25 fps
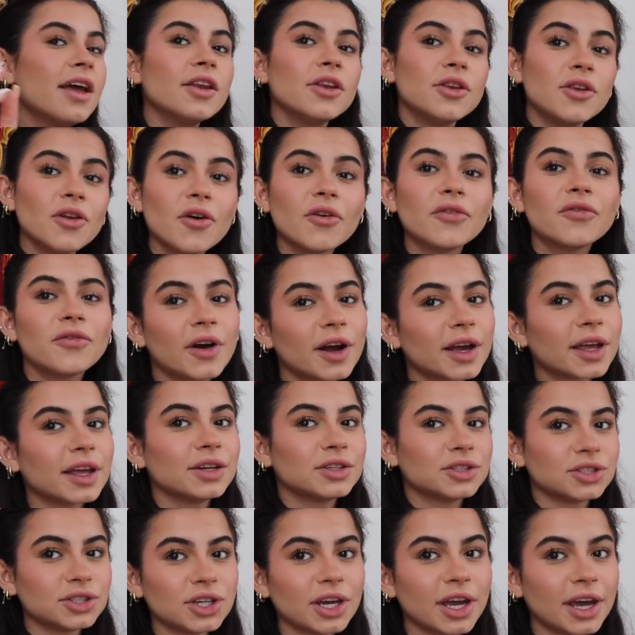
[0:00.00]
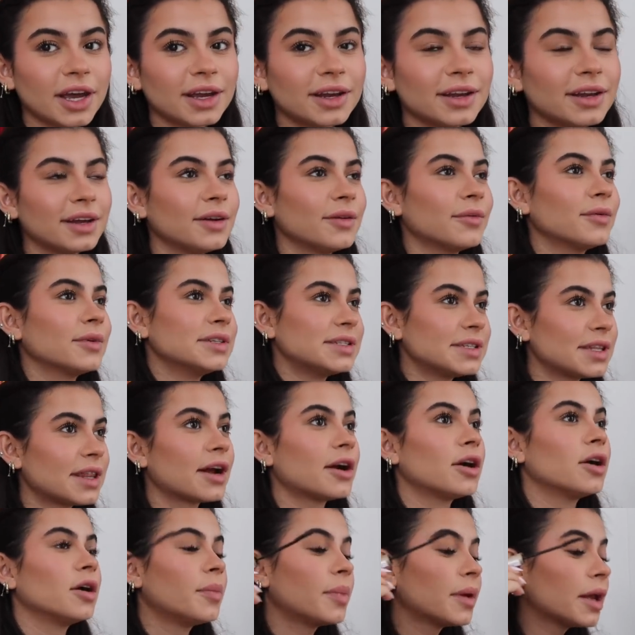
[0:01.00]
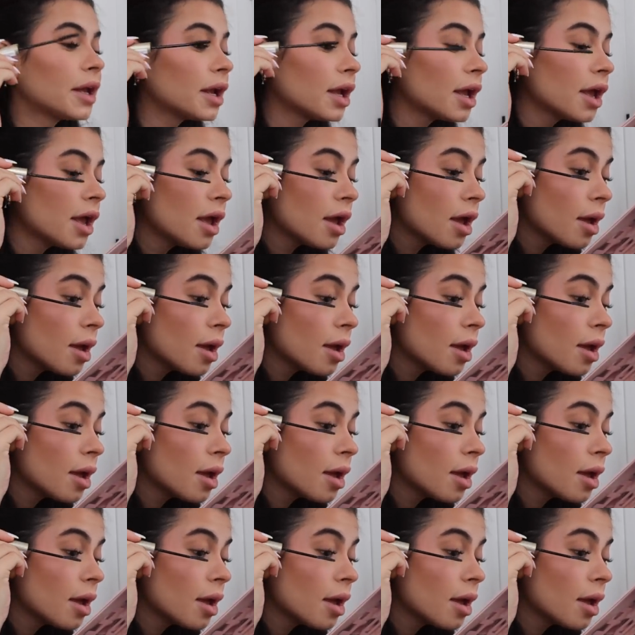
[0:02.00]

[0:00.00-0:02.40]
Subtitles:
no fucking shit, it was therapy.